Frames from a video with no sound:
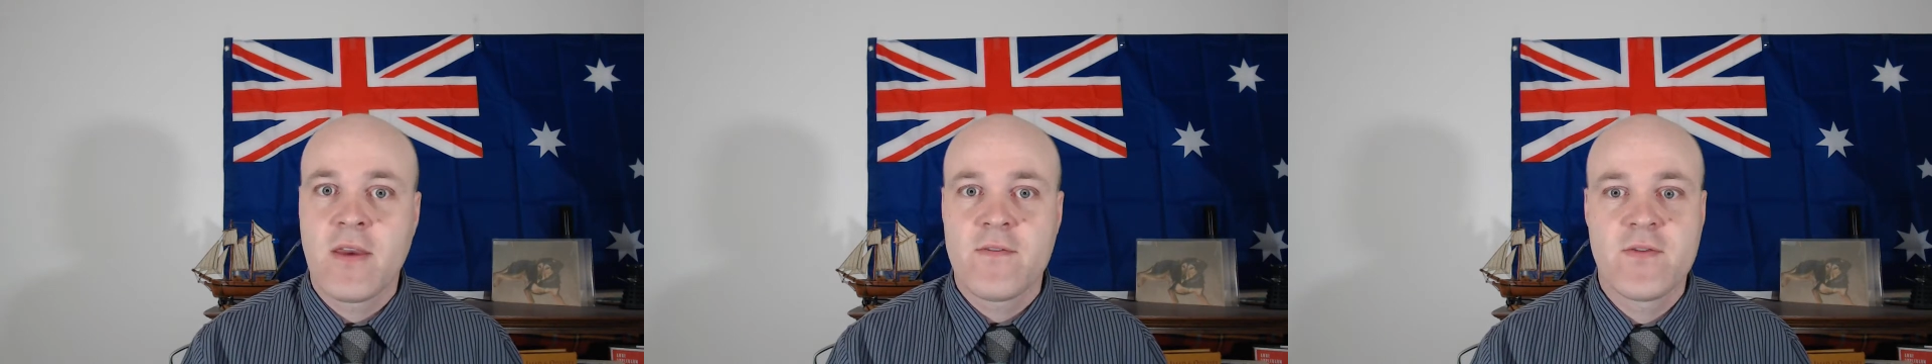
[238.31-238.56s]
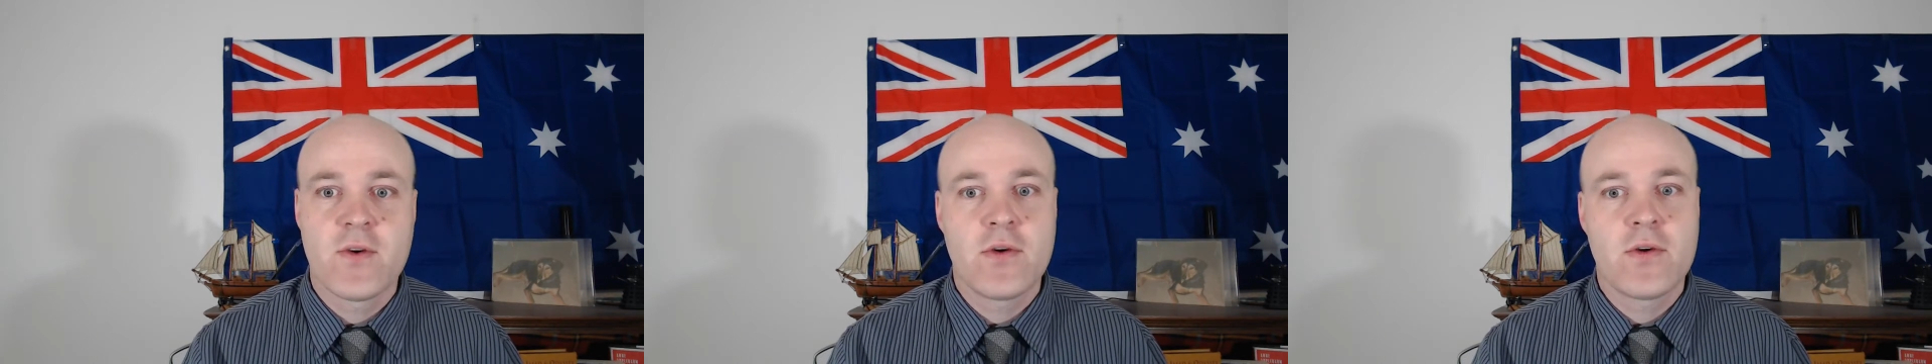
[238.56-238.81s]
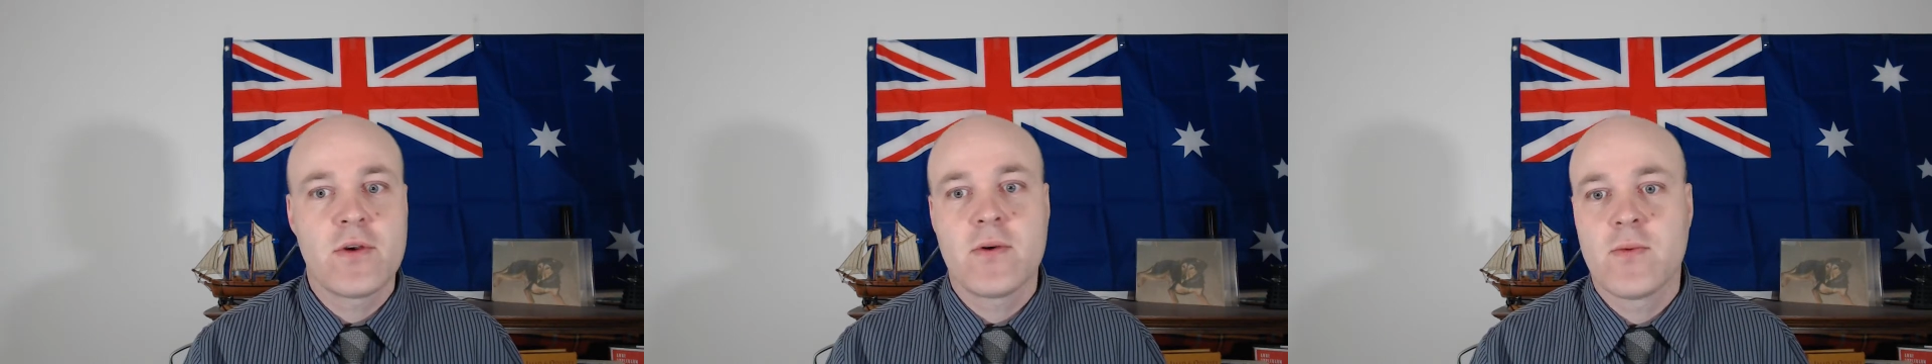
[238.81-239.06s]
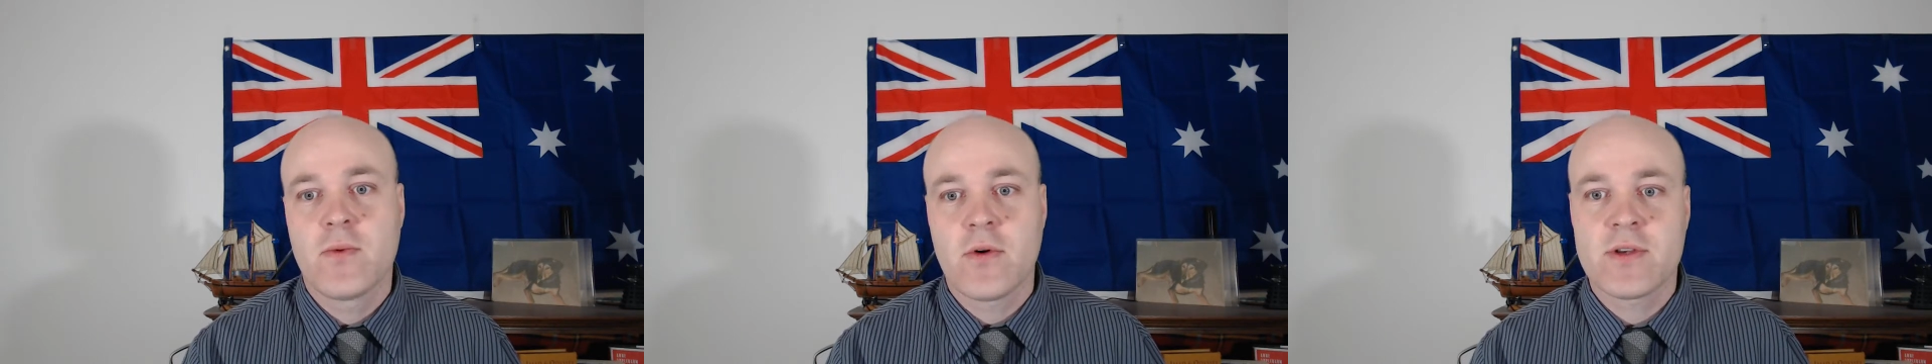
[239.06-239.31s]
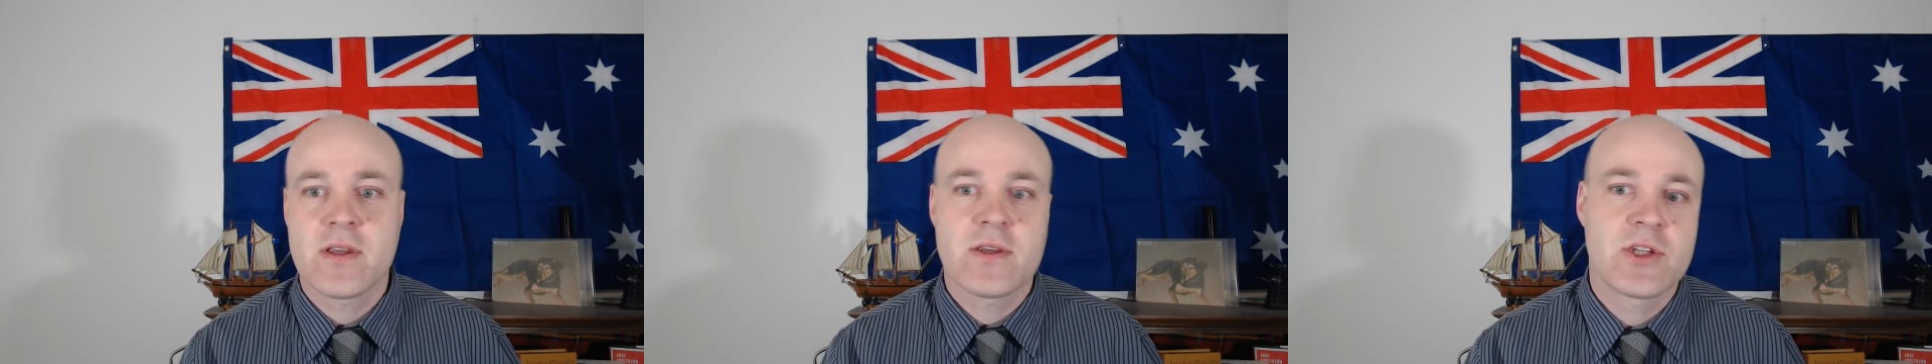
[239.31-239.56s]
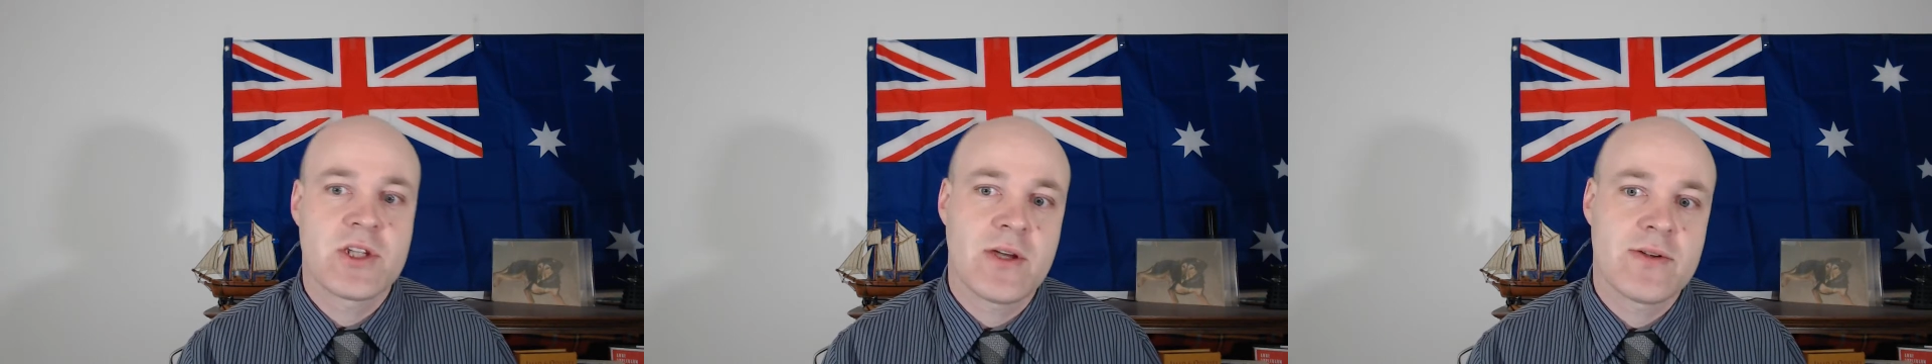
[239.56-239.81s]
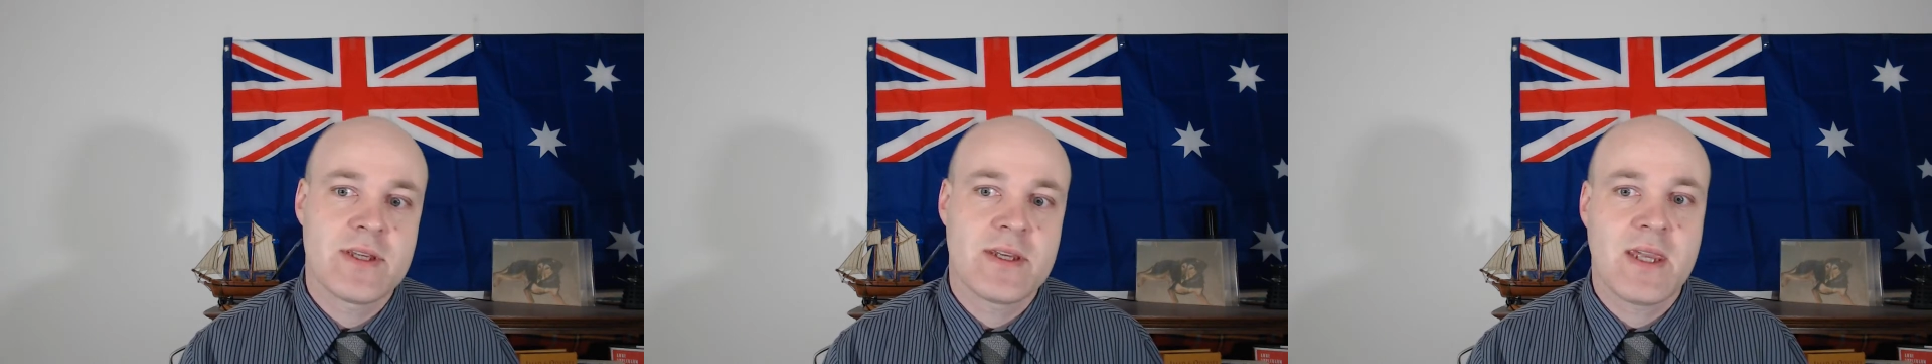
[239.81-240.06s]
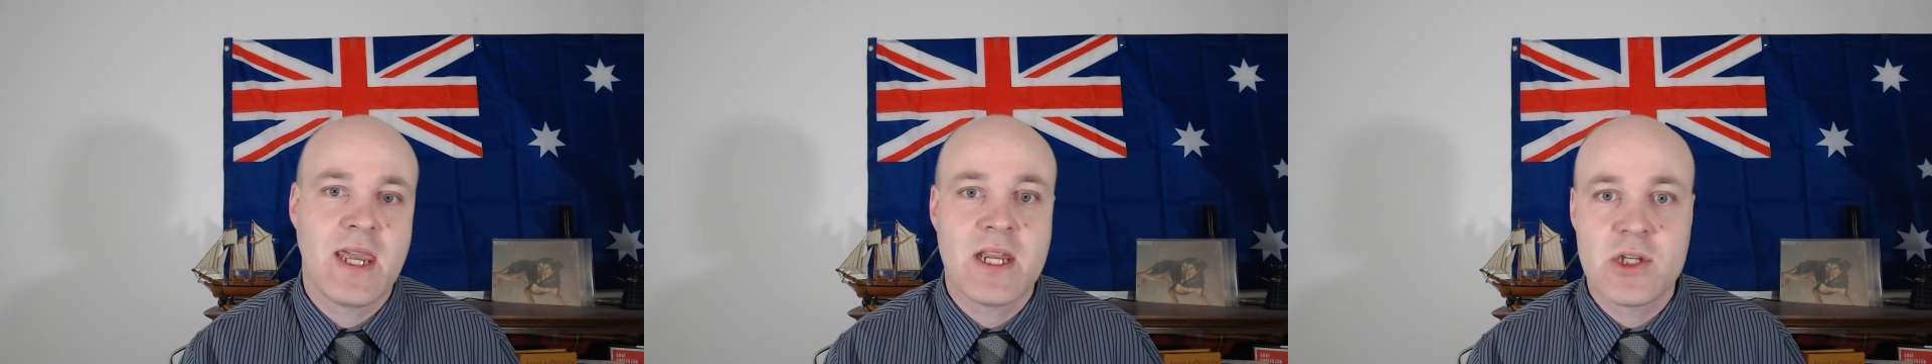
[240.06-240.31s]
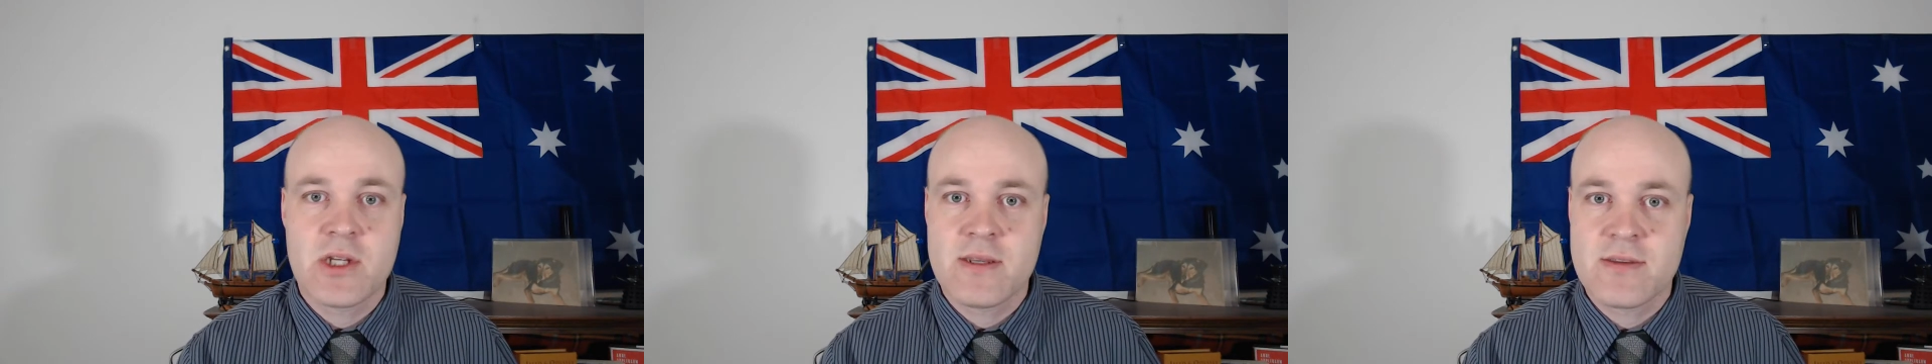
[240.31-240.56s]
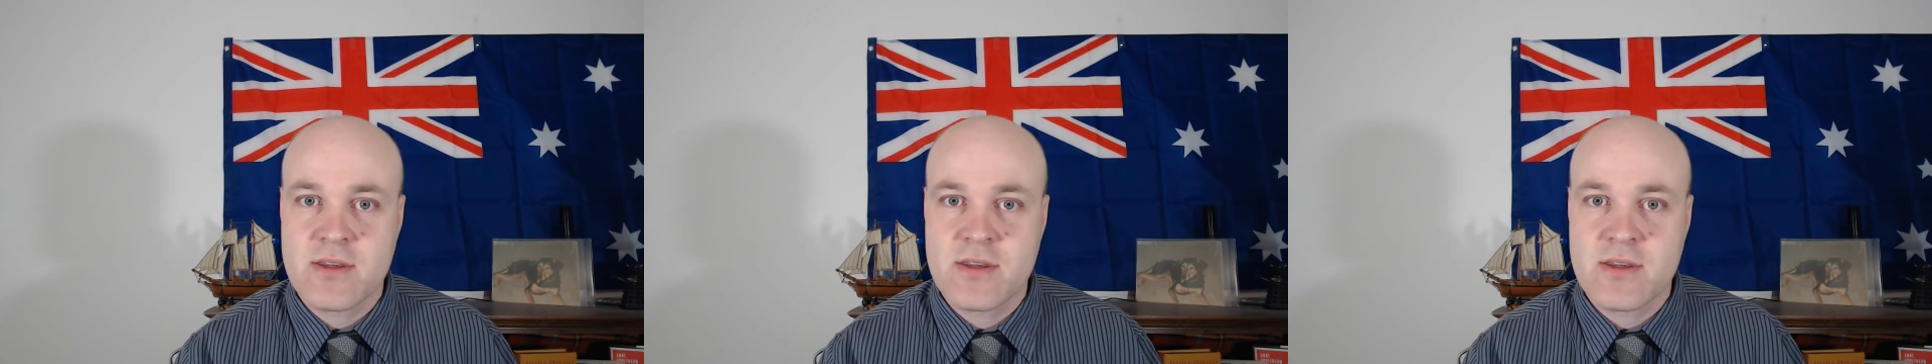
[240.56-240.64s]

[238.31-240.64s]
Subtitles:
food, water, shelter, energy, and